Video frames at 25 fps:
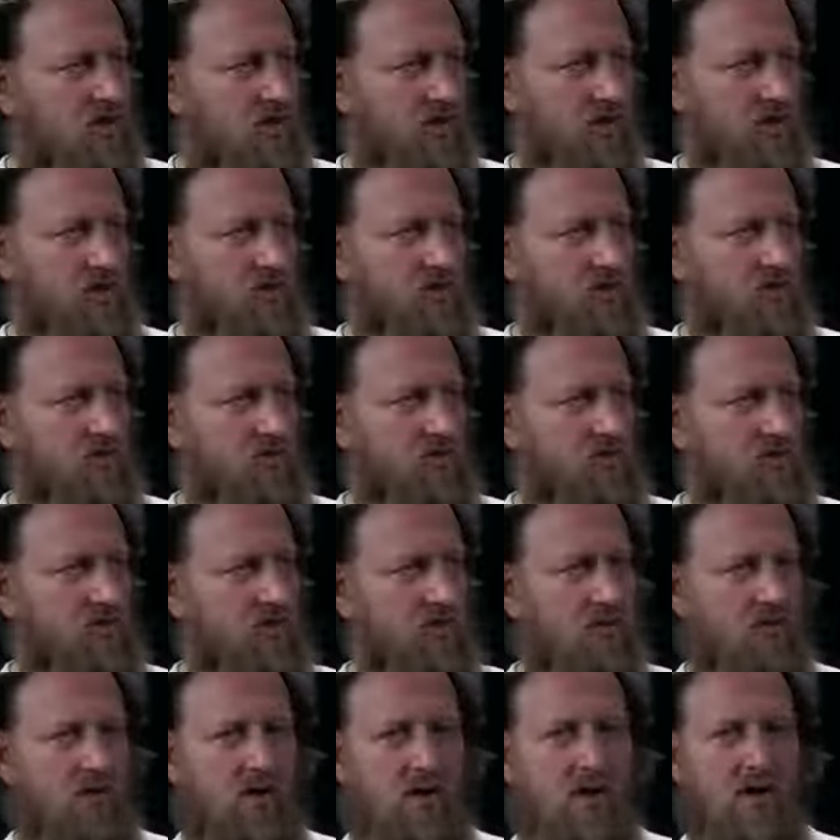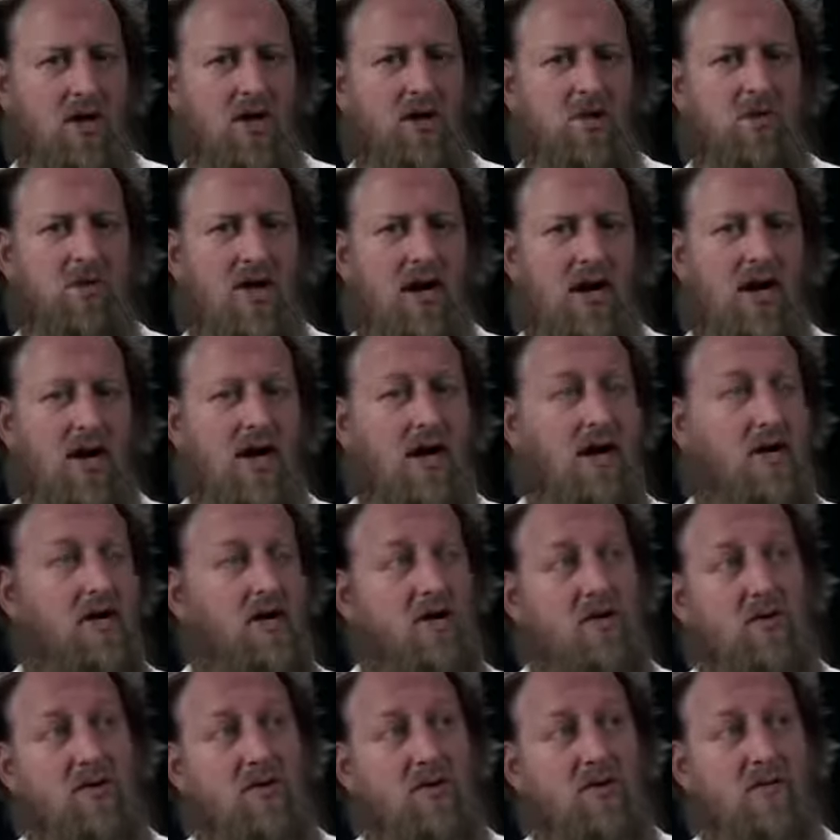it's certainly true to you. But how
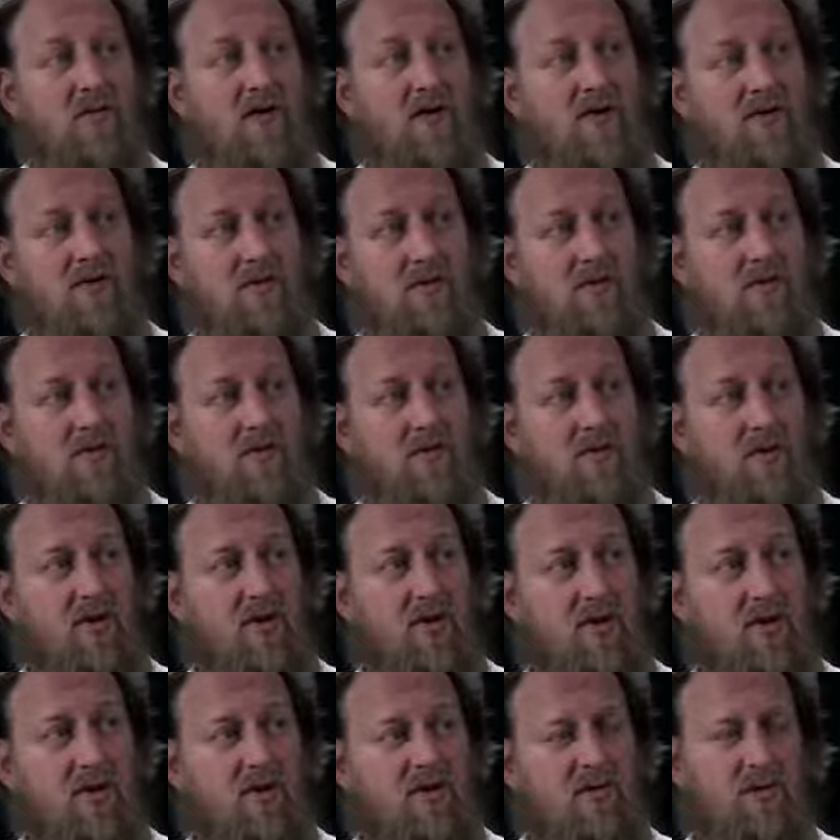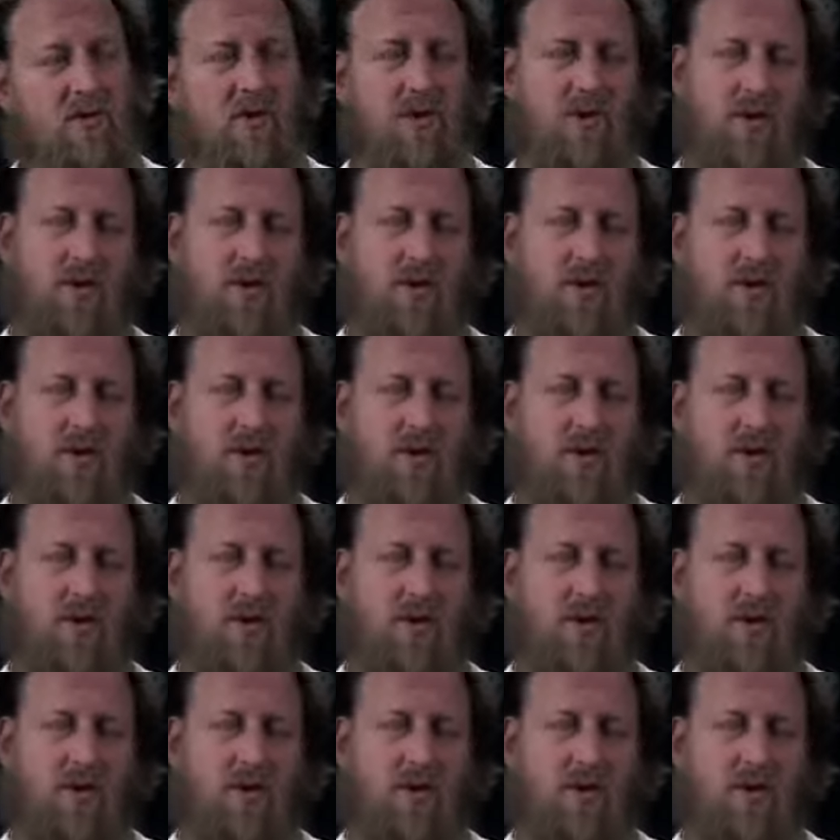can you prove that to everybody else?